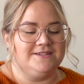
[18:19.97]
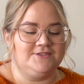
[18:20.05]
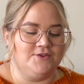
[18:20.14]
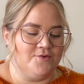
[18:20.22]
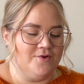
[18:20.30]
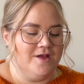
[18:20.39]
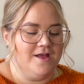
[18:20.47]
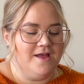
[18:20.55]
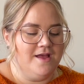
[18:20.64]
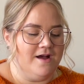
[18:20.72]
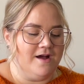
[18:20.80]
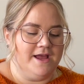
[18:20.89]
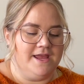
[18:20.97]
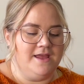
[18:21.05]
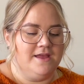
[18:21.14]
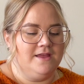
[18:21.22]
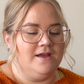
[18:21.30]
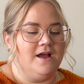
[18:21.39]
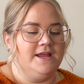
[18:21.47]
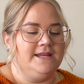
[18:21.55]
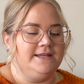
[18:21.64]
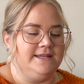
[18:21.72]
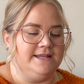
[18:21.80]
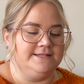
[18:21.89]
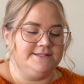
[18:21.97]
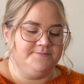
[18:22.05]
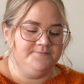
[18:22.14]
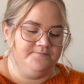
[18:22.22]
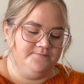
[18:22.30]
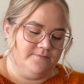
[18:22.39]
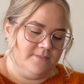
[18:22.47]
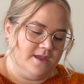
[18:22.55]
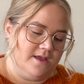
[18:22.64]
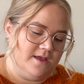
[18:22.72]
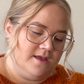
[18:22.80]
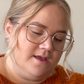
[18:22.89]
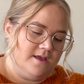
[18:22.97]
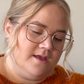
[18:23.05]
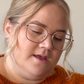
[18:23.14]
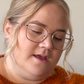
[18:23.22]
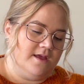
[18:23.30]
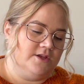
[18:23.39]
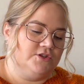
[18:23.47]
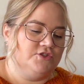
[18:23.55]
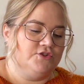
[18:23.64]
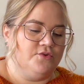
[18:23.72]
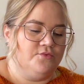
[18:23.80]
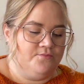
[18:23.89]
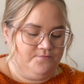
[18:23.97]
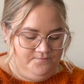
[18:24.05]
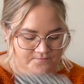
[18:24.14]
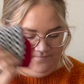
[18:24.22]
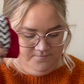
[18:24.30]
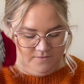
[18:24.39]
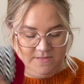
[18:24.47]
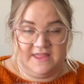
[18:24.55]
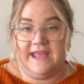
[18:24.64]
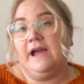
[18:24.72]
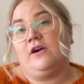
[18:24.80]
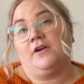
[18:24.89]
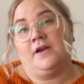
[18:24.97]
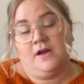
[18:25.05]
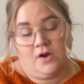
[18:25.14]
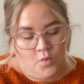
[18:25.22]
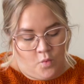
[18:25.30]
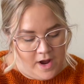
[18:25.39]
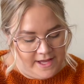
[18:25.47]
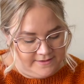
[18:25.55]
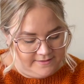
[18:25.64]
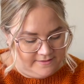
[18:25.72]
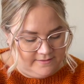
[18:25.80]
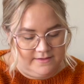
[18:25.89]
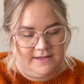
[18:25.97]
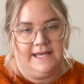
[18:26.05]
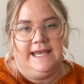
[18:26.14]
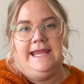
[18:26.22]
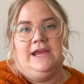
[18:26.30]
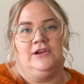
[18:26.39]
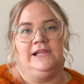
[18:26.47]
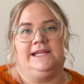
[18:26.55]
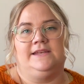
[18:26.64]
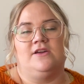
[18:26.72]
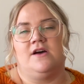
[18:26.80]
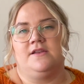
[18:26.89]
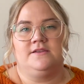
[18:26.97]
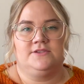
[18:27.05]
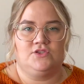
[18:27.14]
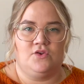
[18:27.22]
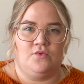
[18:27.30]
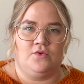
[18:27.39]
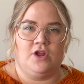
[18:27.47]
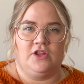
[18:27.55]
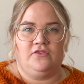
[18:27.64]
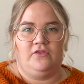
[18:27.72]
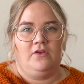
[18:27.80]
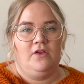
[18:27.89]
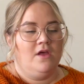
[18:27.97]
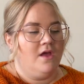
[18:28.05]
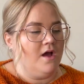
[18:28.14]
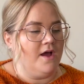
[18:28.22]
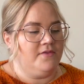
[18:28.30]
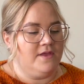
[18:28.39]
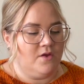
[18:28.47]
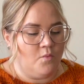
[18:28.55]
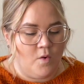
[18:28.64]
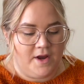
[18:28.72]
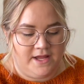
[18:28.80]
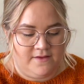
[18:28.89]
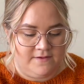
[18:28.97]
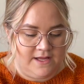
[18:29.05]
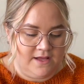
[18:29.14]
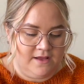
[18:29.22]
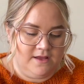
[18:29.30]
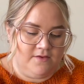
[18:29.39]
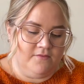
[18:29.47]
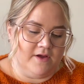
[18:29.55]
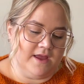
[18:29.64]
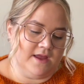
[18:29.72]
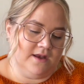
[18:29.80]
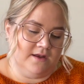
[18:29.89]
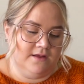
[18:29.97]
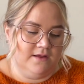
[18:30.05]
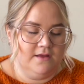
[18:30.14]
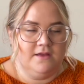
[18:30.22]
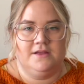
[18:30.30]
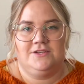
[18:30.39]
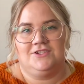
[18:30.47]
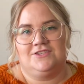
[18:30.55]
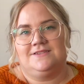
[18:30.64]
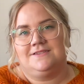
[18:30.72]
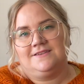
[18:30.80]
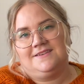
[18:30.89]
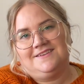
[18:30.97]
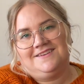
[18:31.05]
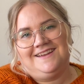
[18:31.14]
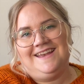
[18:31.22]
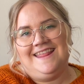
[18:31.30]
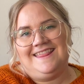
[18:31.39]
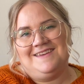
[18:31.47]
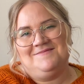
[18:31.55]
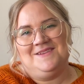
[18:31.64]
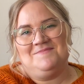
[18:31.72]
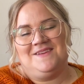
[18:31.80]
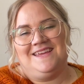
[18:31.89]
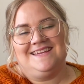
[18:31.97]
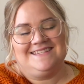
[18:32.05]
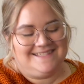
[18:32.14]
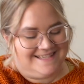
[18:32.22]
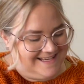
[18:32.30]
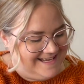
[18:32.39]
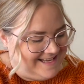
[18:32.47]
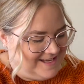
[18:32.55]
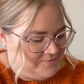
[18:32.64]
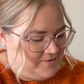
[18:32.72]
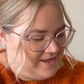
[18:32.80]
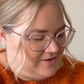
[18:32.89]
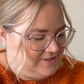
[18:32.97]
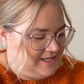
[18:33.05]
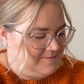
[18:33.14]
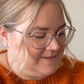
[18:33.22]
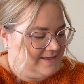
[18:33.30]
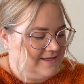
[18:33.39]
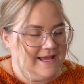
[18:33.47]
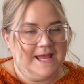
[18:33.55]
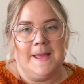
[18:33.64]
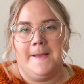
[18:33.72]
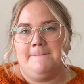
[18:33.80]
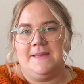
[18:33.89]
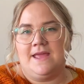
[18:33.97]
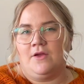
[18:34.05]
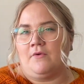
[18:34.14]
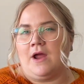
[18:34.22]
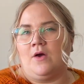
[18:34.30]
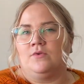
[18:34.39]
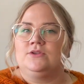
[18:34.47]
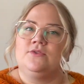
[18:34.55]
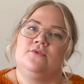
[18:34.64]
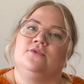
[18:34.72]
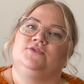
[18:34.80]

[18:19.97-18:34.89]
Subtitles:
So I did these. So they are quite nearly done. So not, I think one evening, if I can just knit them in peace without him being around.